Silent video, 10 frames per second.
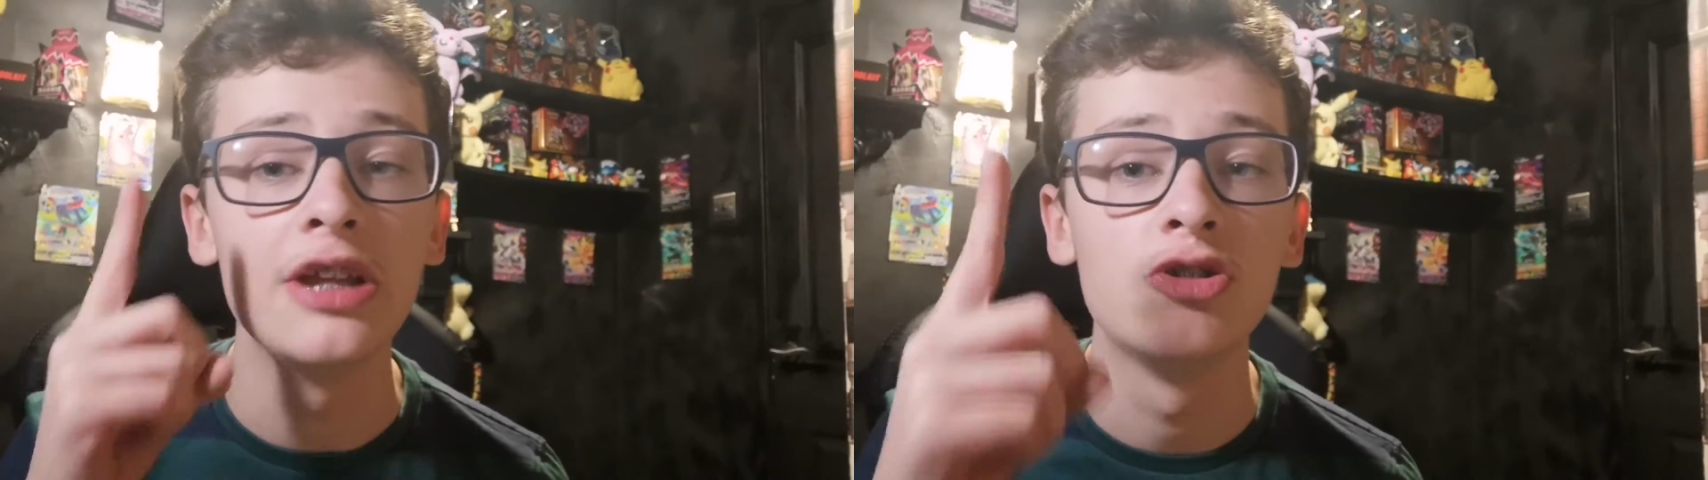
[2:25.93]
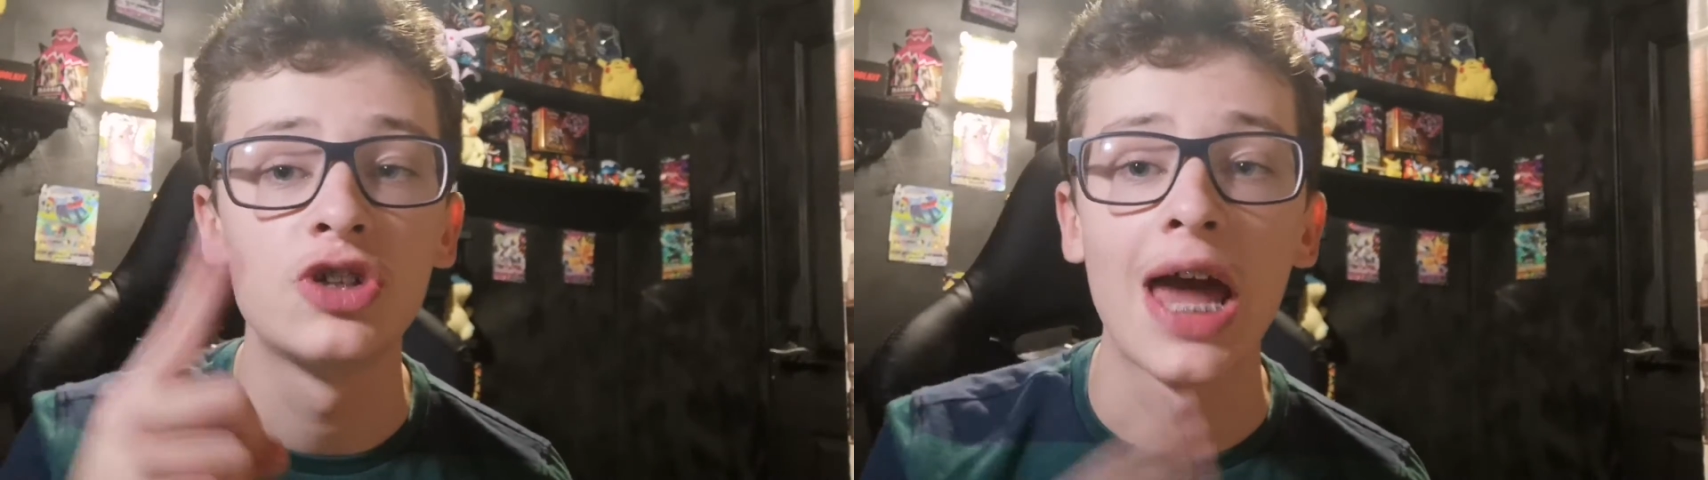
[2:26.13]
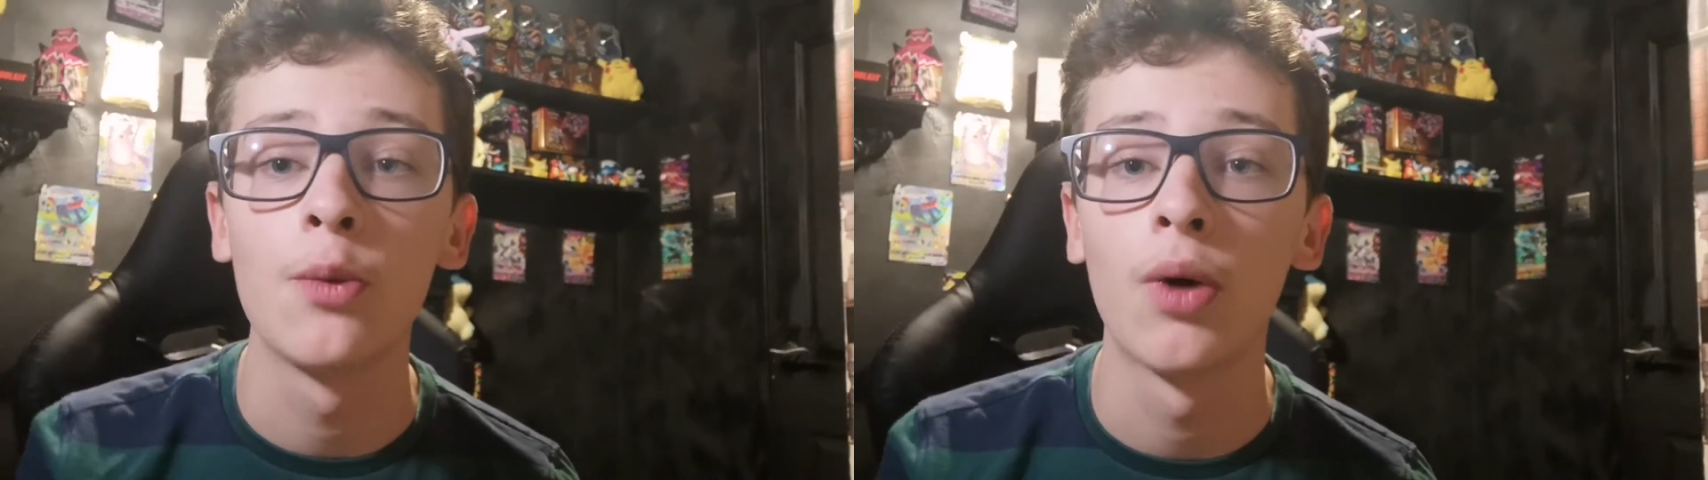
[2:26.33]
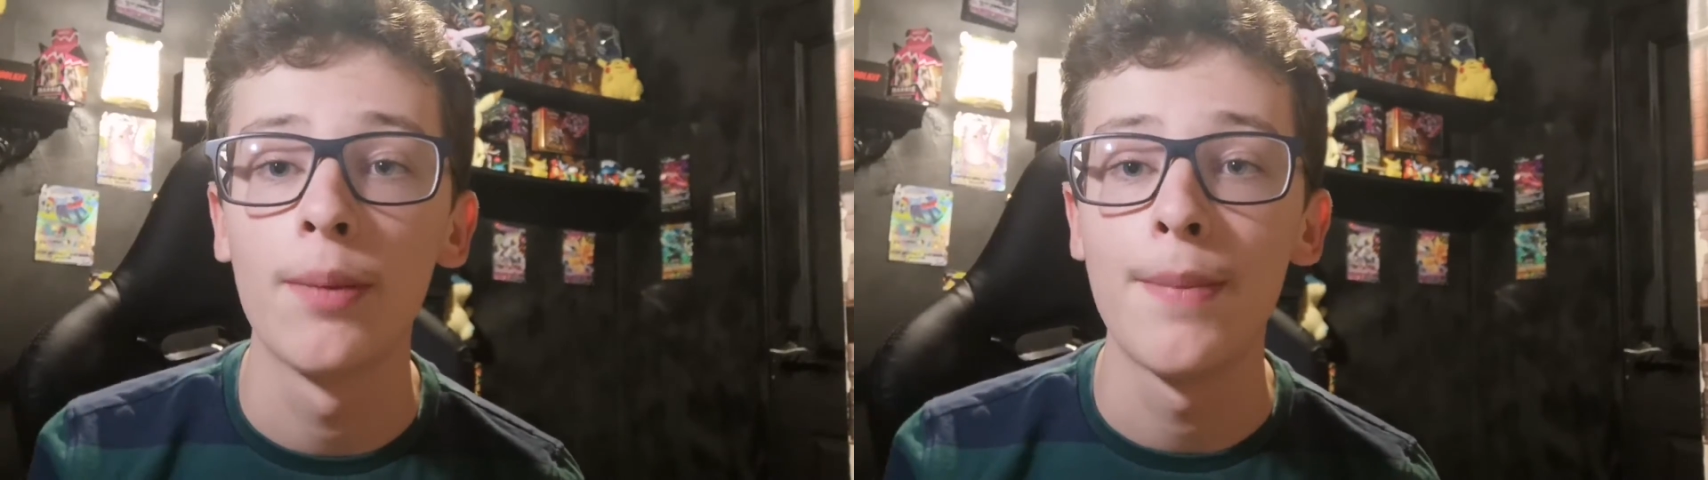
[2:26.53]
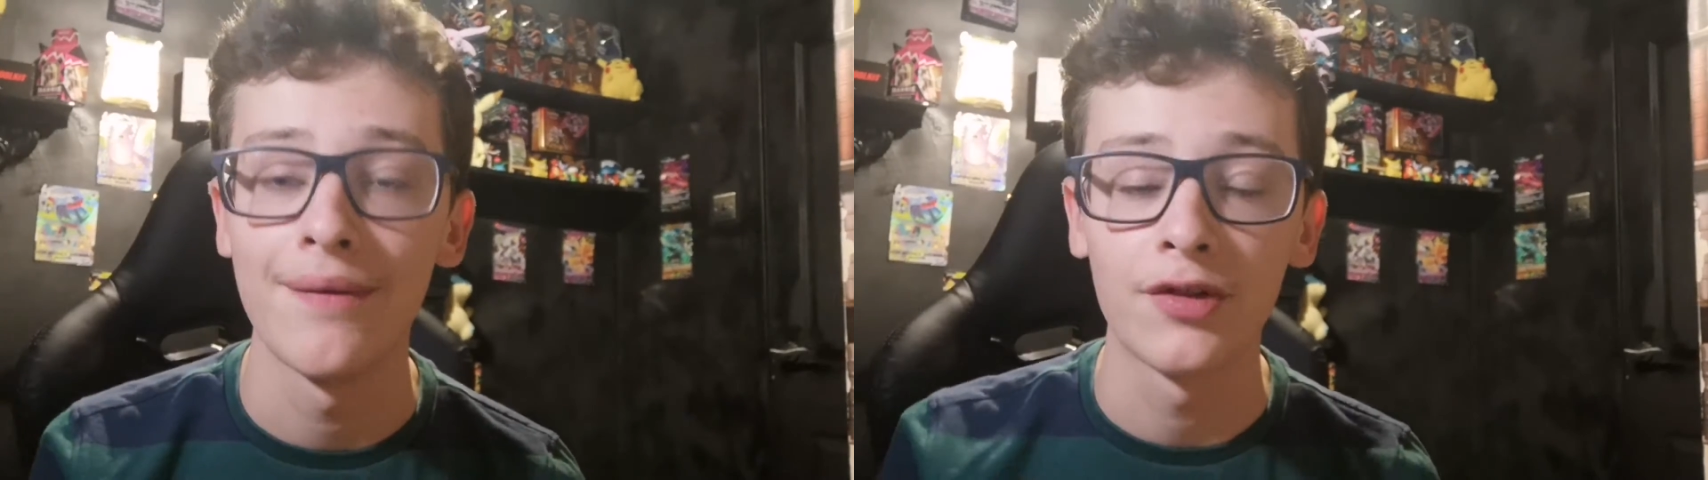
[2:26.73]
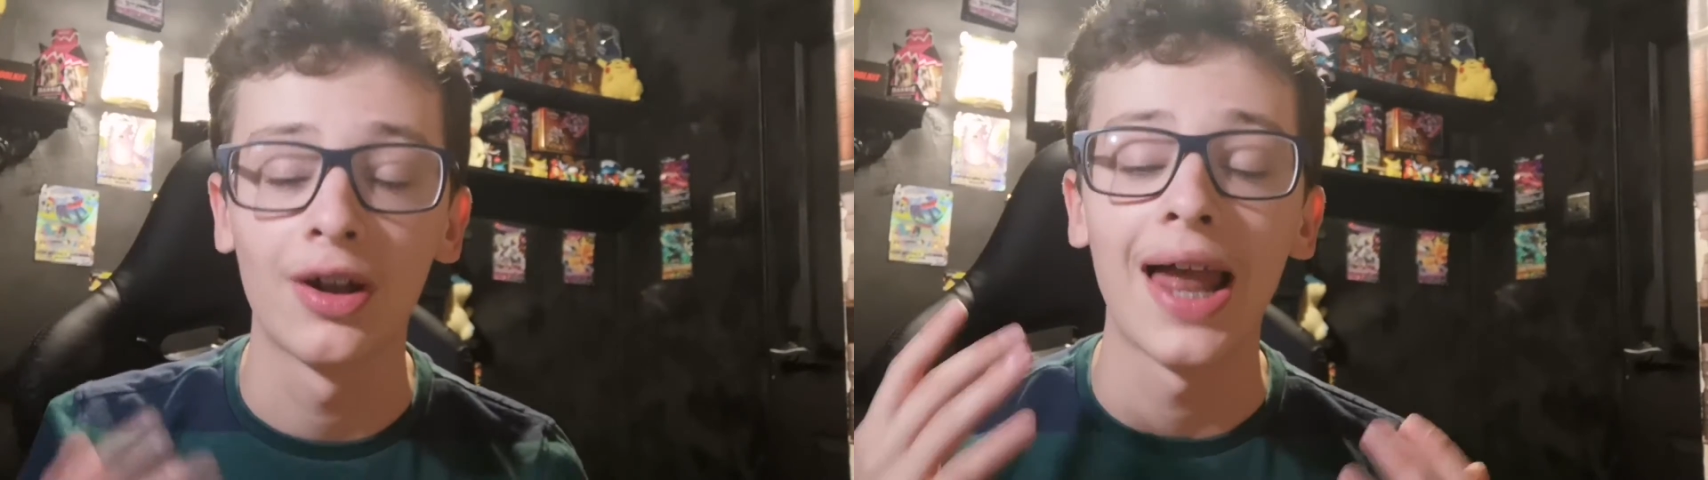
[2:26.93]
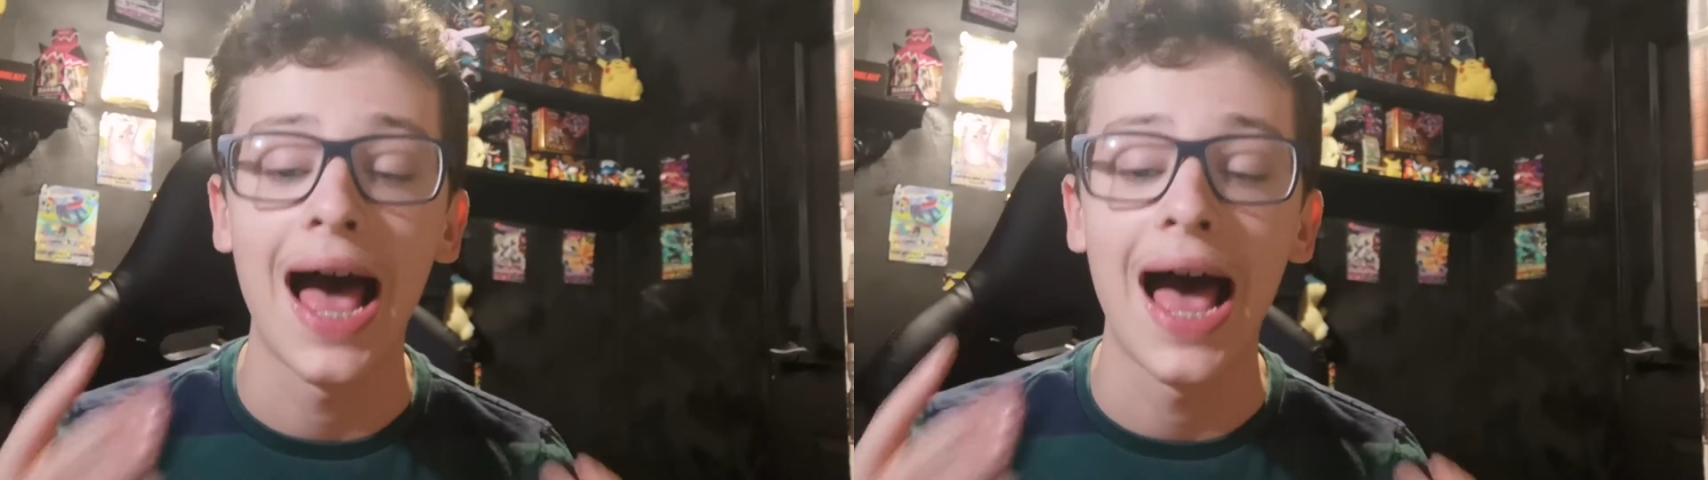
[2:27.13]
Gen 1 Mythical,